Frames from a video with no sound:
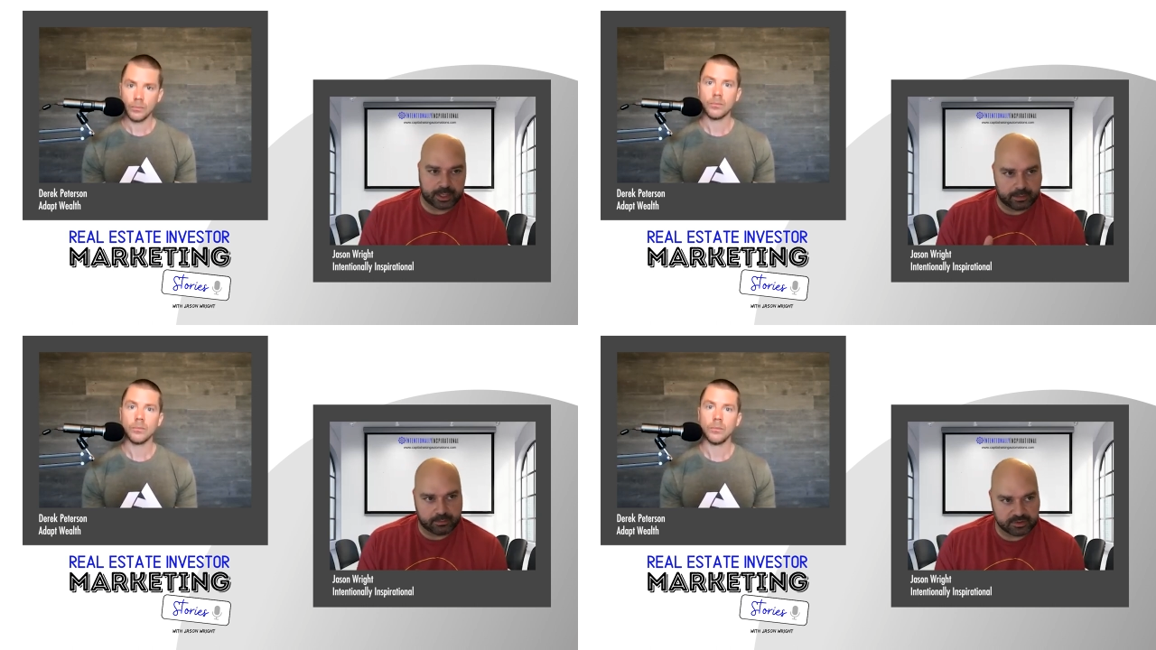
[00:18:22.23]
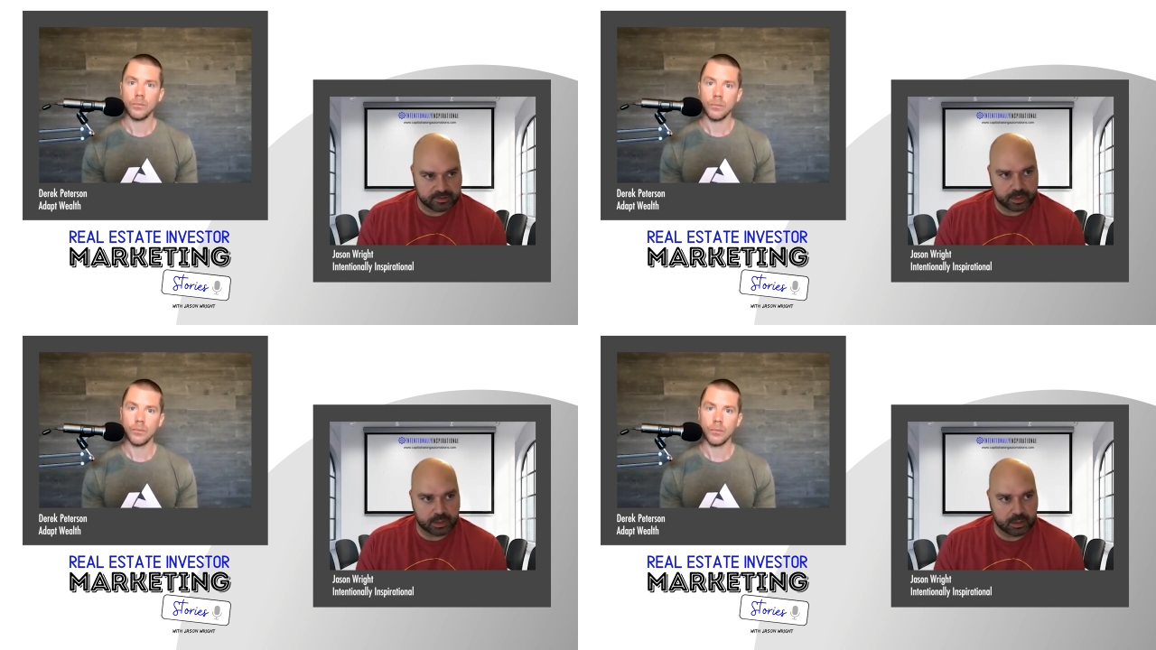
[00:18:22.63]
Speaker 1: and I would
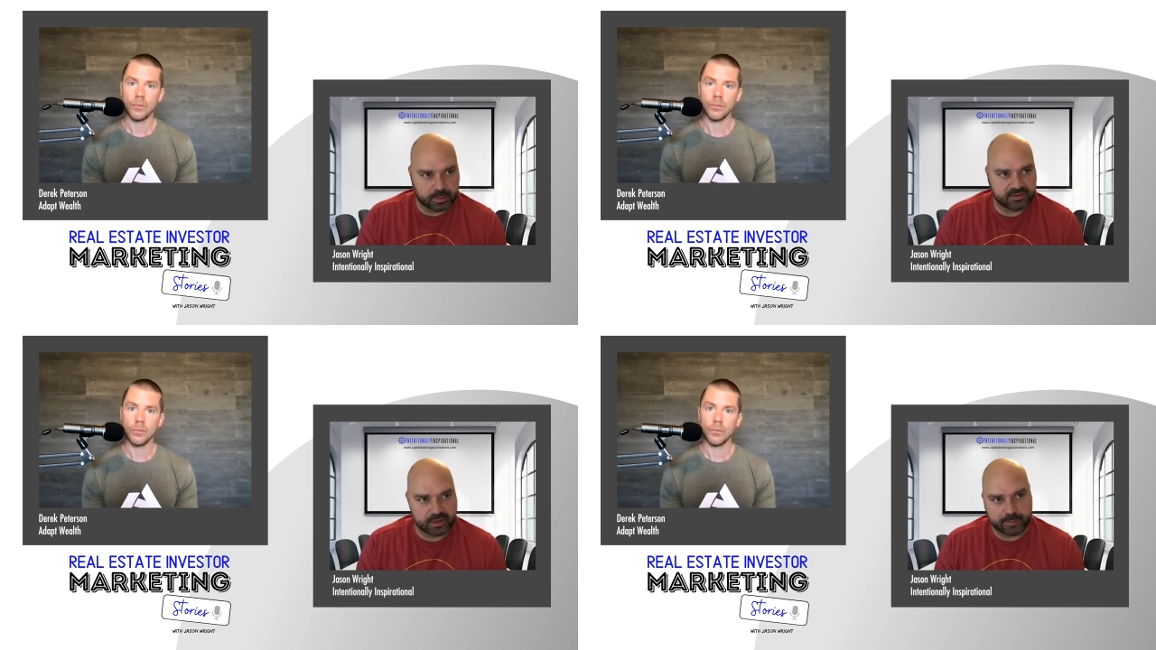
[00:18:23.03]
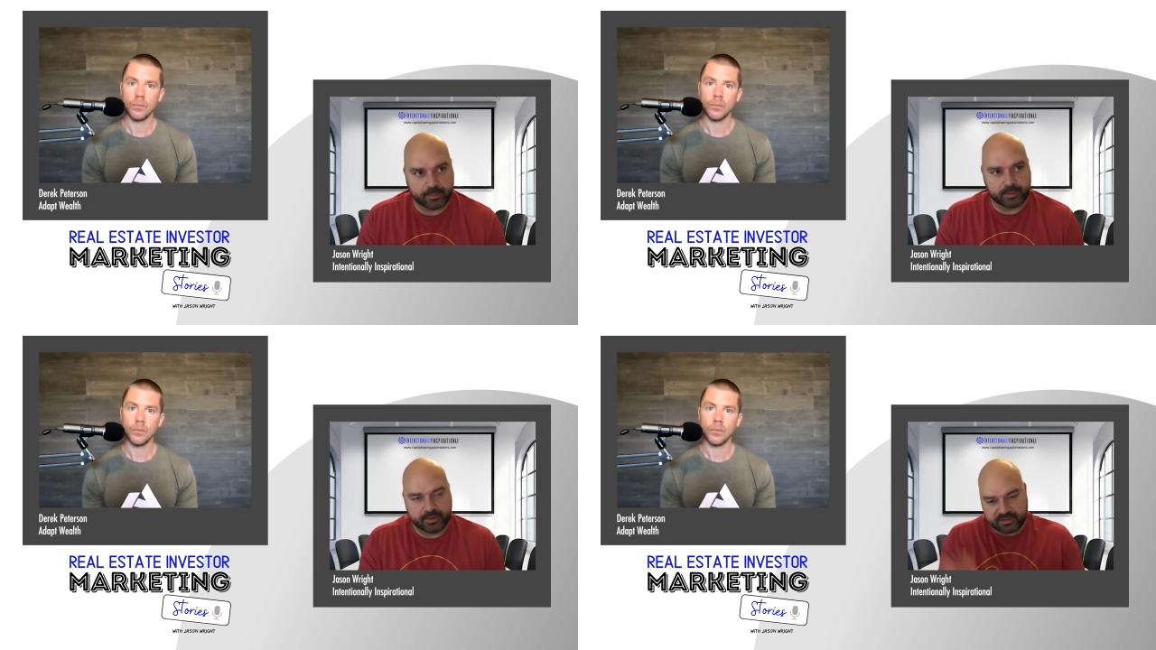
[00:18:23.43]
spend all my time
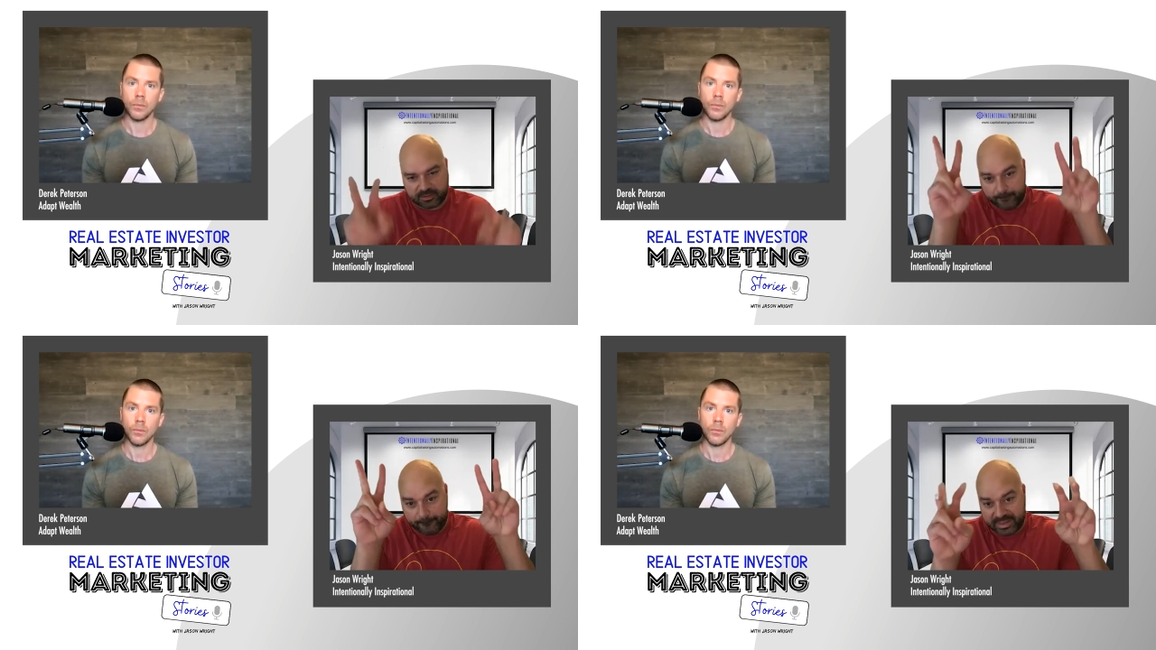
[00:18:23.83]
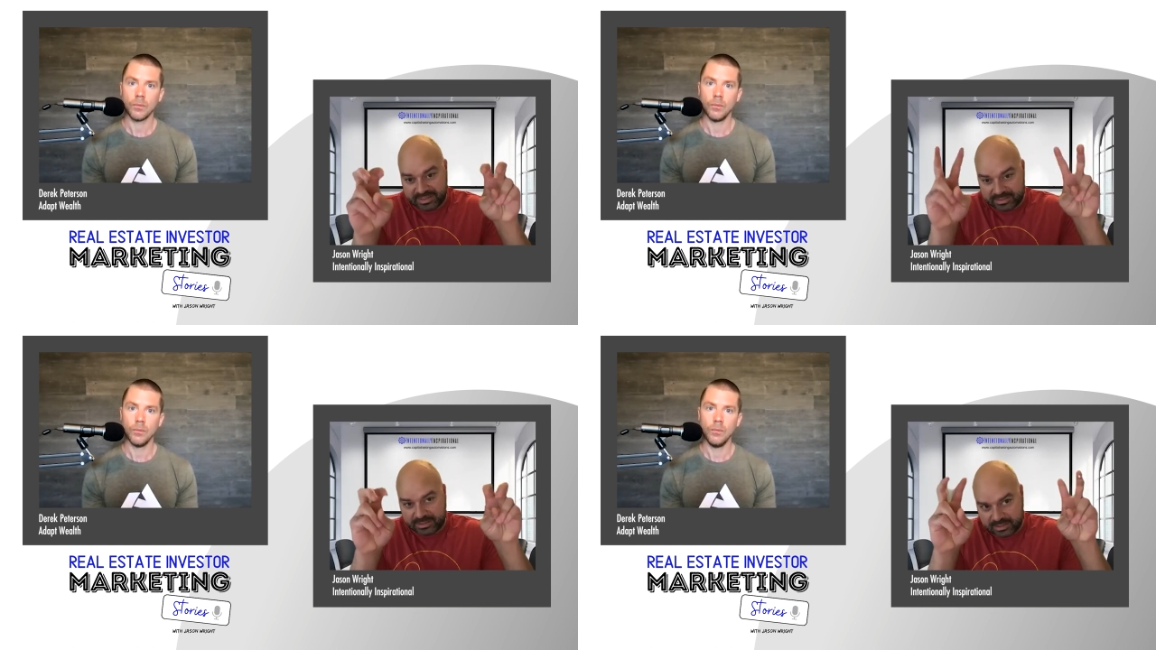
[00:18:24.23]
on this
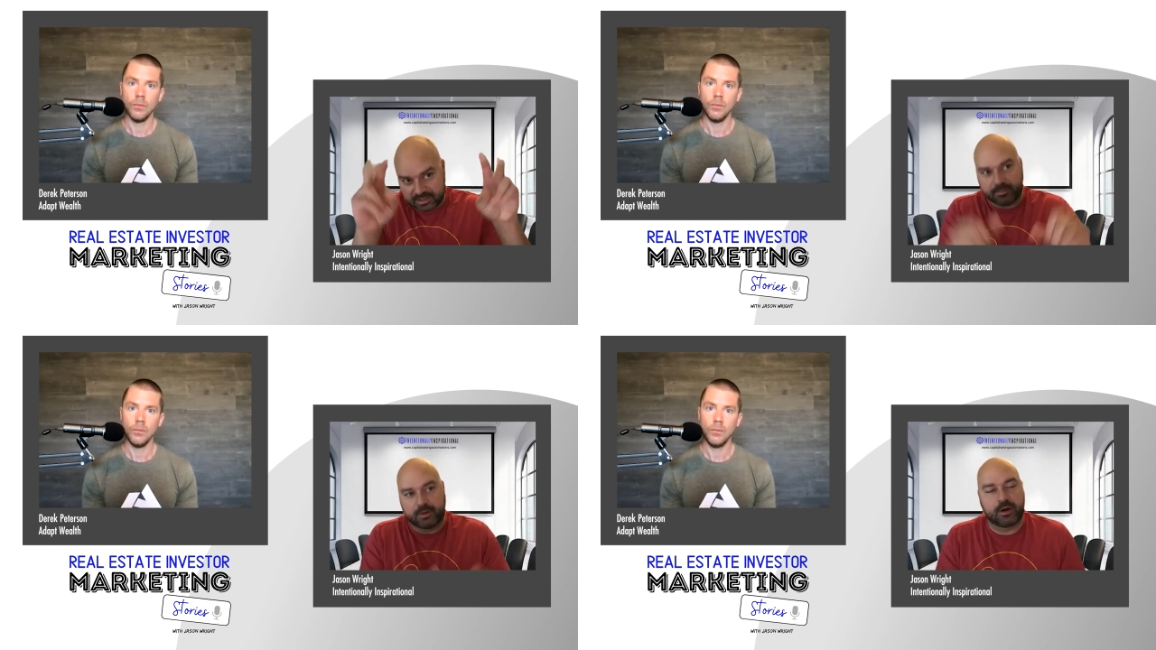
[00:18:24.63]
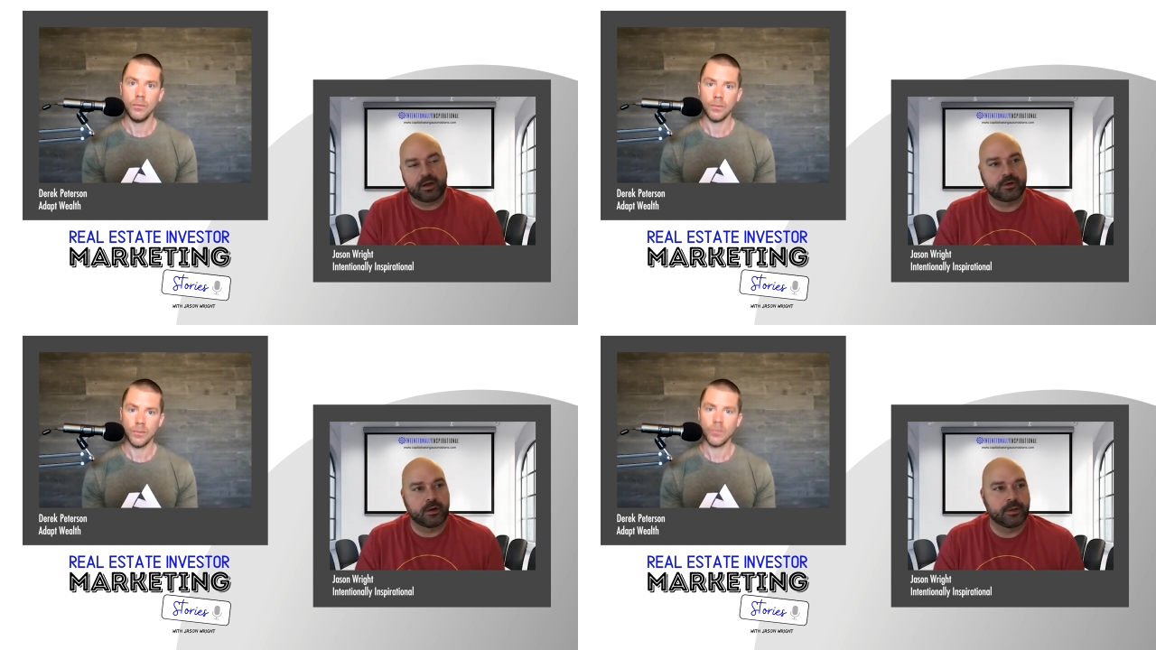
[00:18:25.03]
business, as my
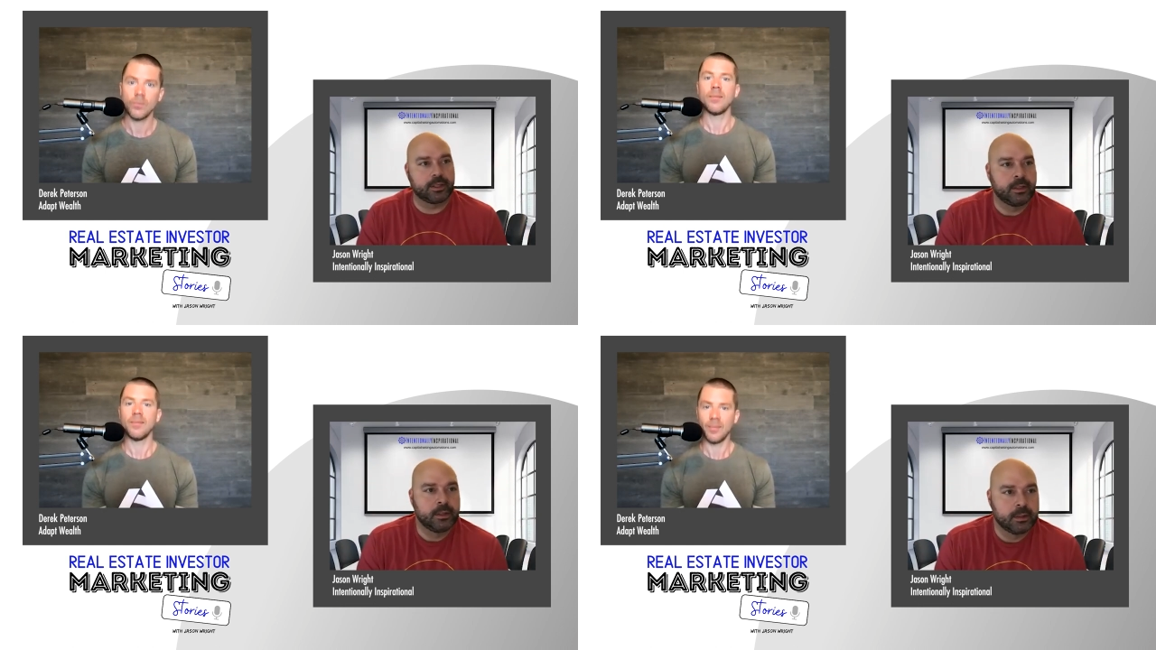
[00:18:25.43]
wife called it.